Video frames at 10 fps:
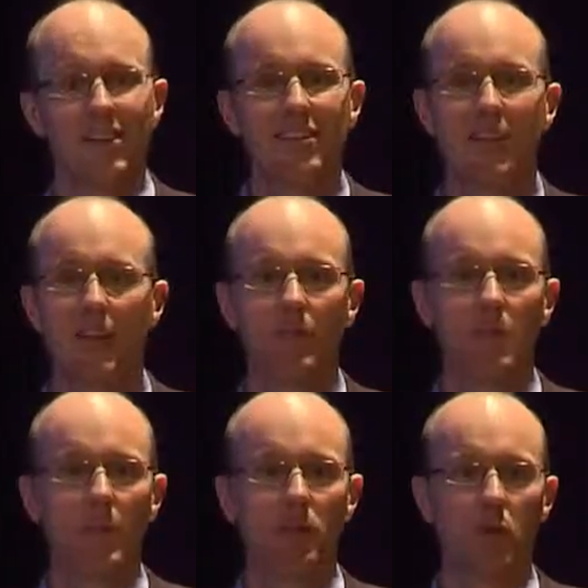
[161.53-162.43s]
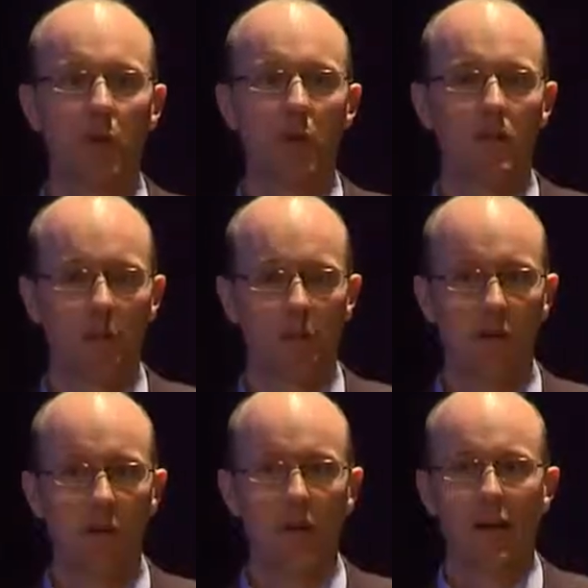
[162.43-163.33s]
Same for me as well.
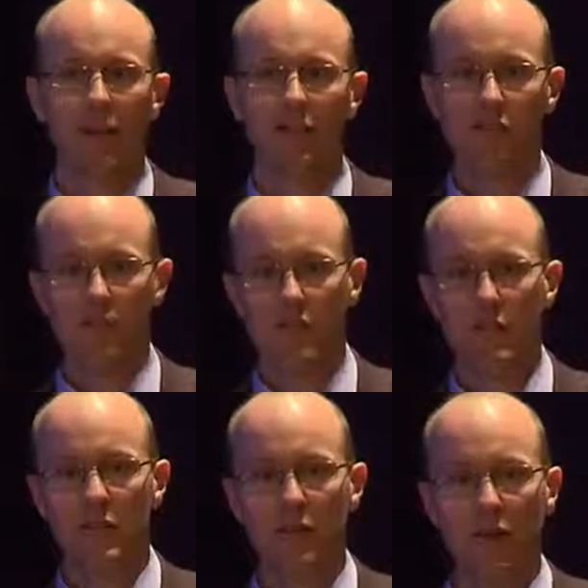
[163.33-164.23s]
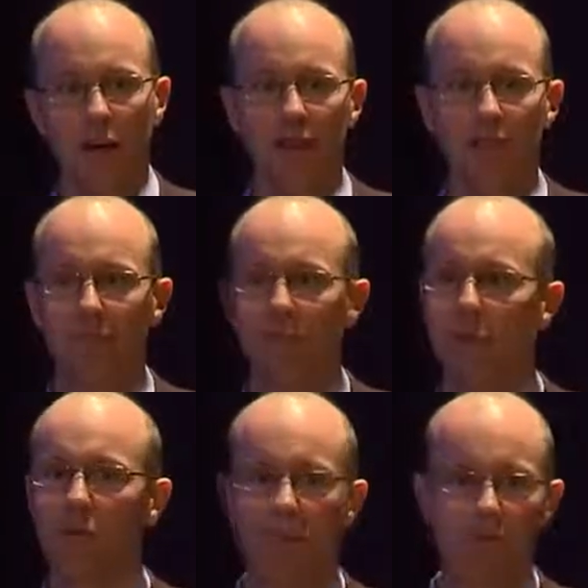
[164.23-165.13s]
So I suggest that
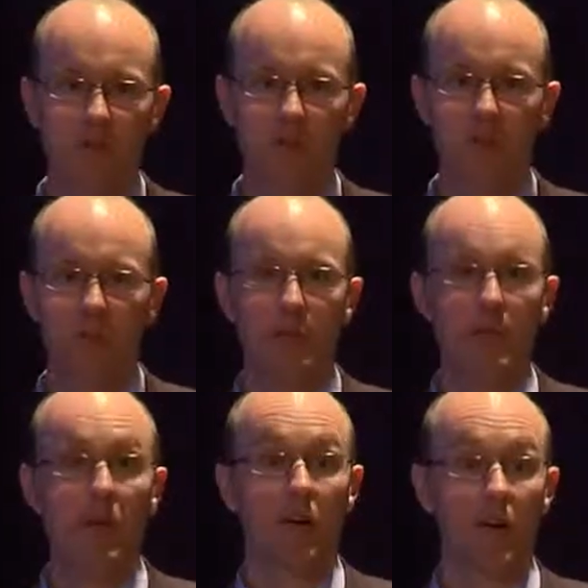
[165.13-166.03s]
you're interested in more detail,